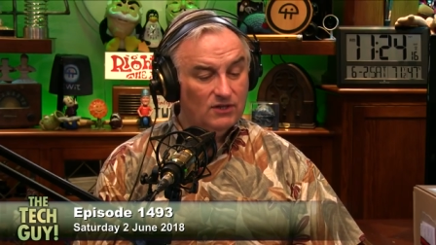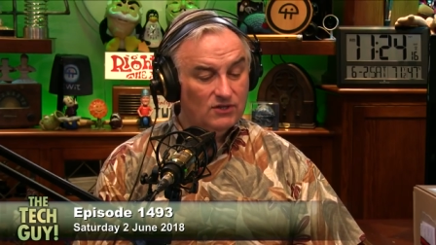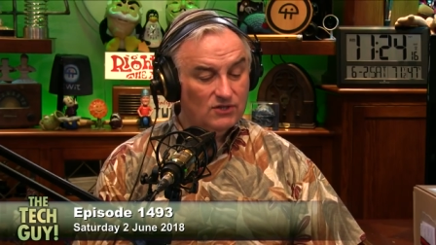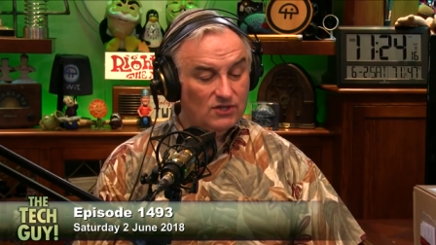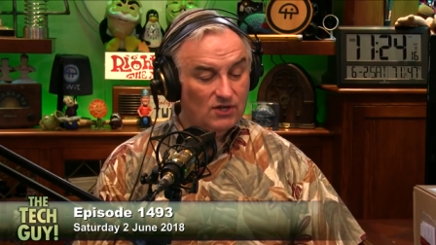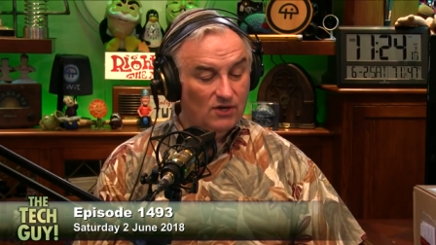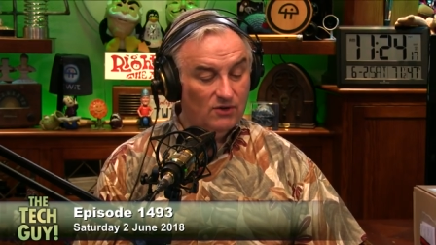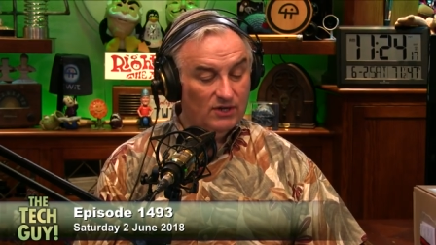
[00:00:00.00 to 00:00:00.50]

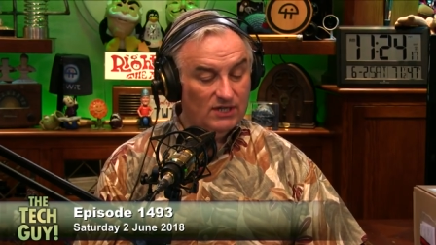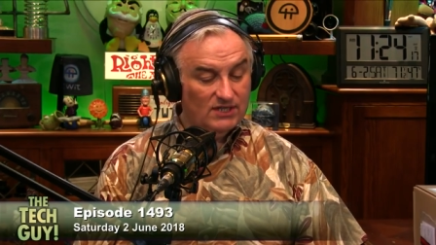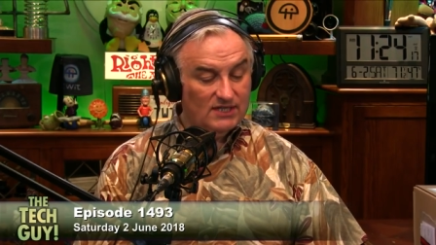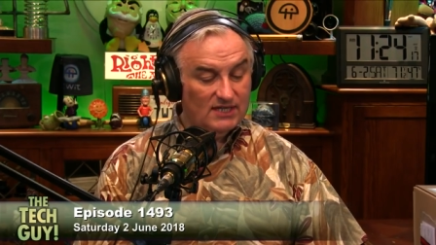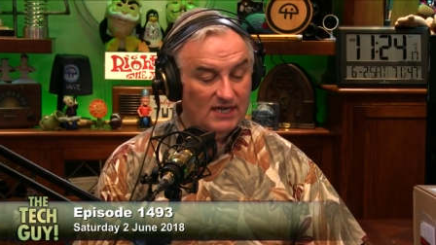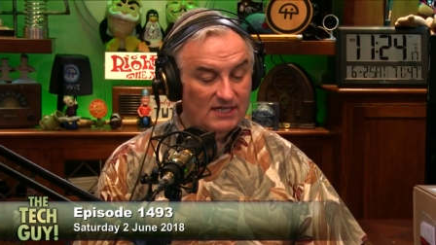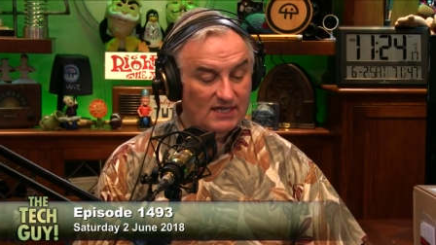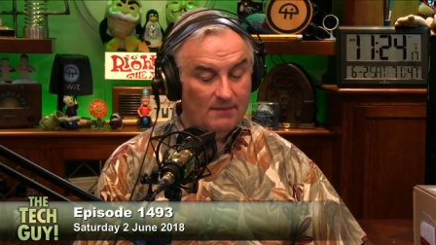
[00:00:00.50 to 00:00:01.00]
So he
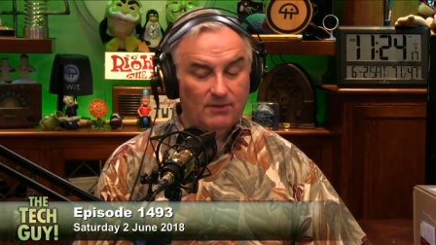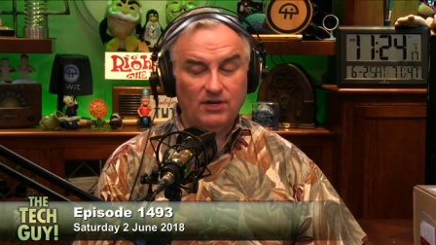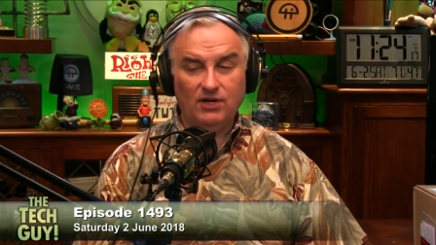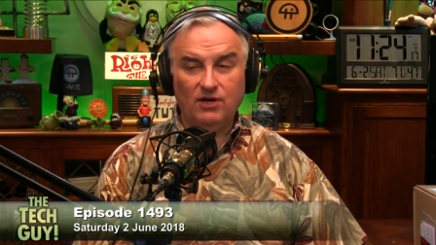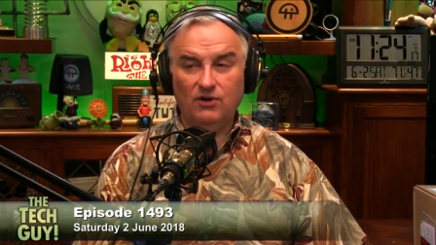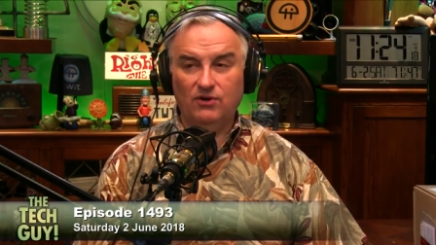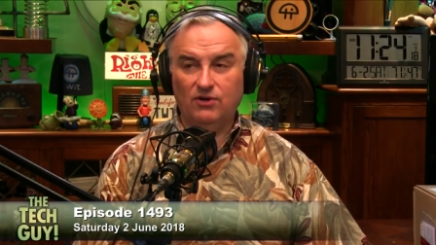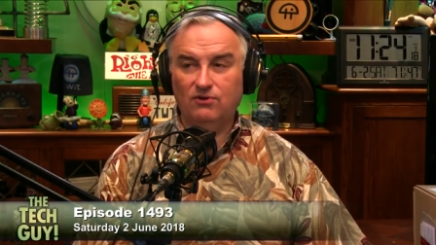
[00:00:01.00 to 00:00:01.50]
says, "I'm going to
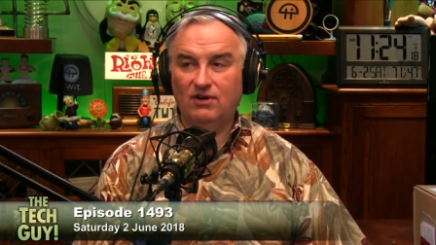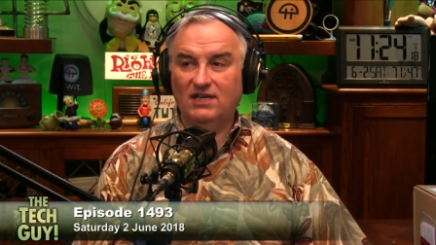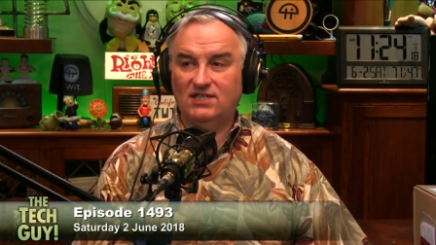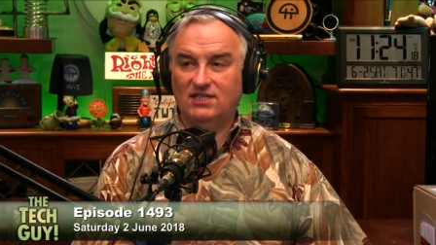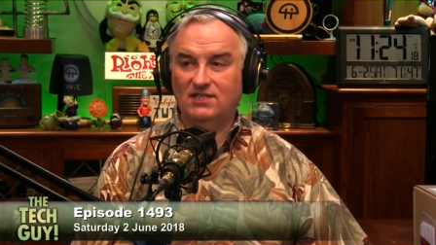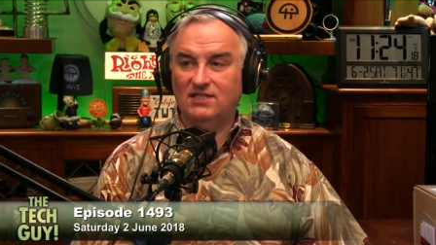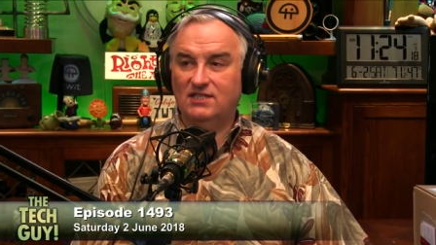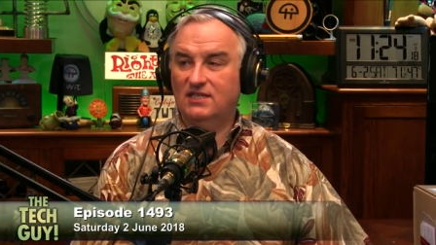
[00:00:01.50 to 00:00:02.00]
go to
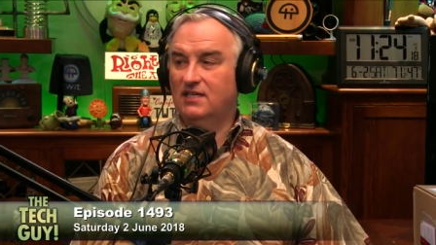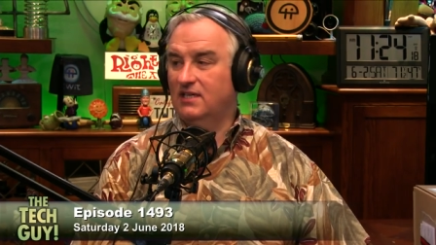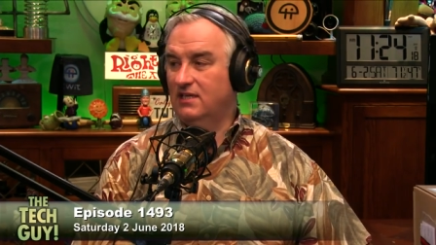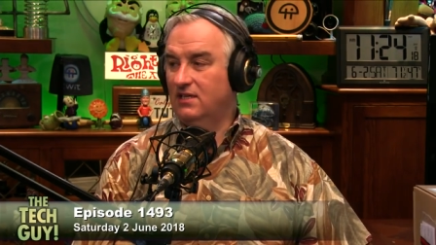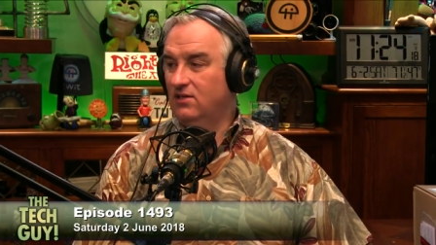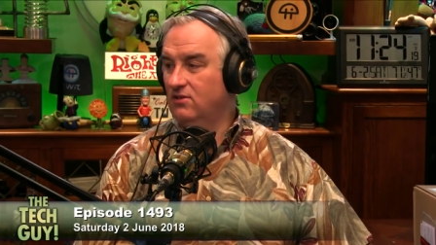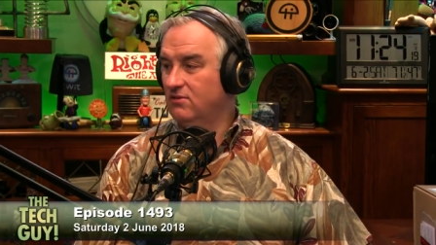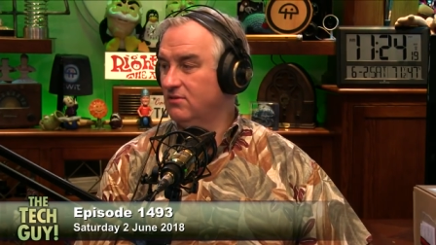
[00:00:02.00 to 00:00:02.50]
Crescent
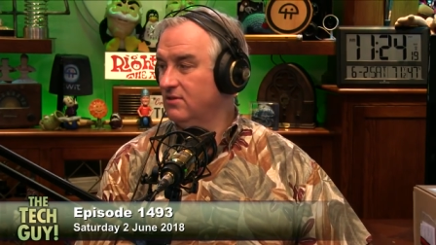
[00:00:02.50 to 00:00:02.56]
City."